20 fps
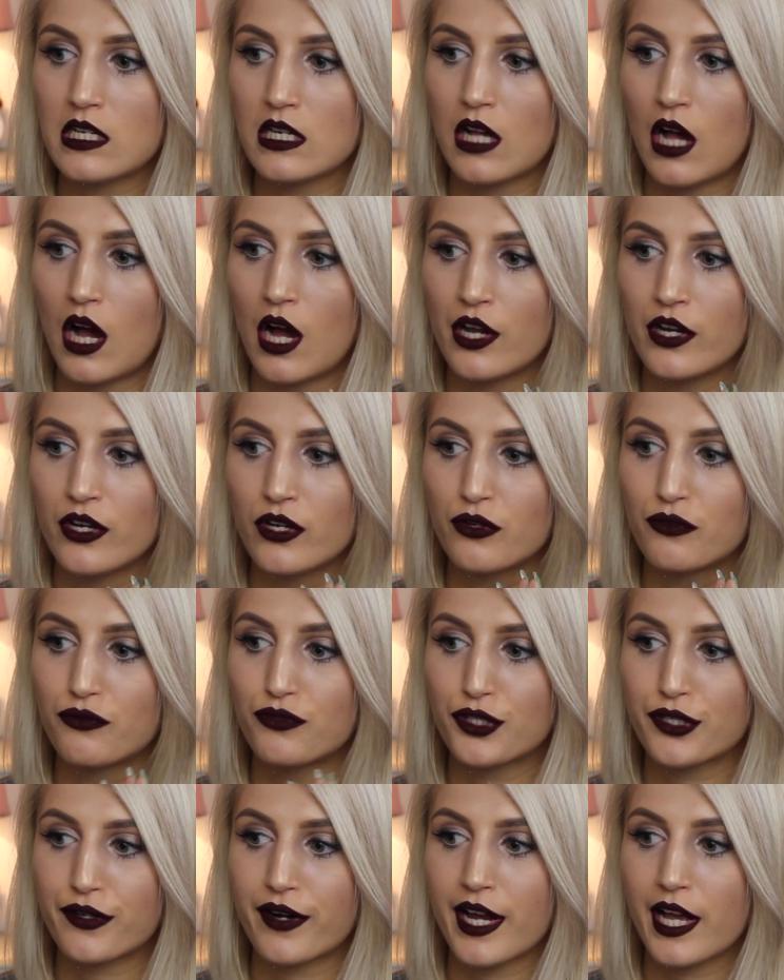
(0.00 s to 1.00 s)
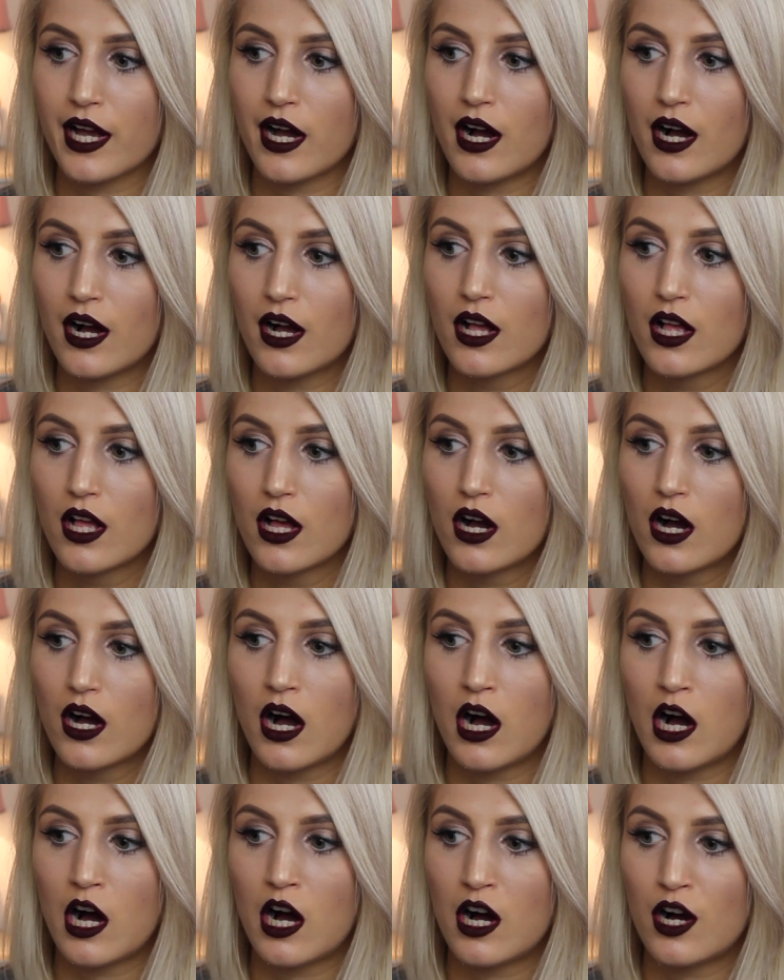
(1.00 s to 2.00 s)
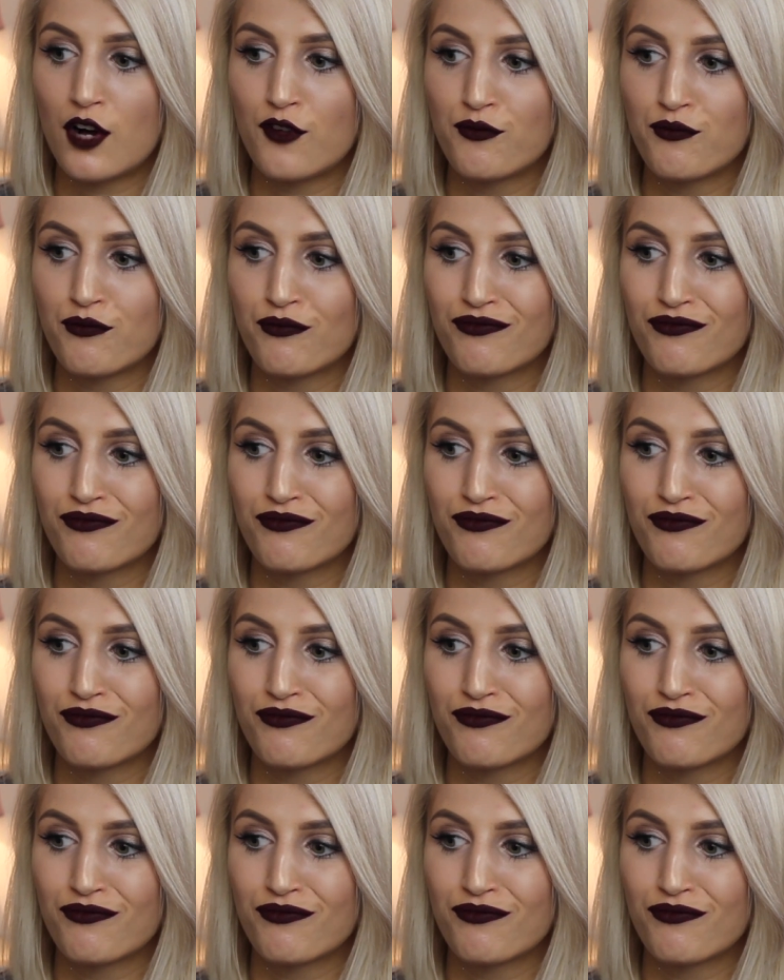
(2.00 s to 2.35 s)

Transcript: to kind of trigger um,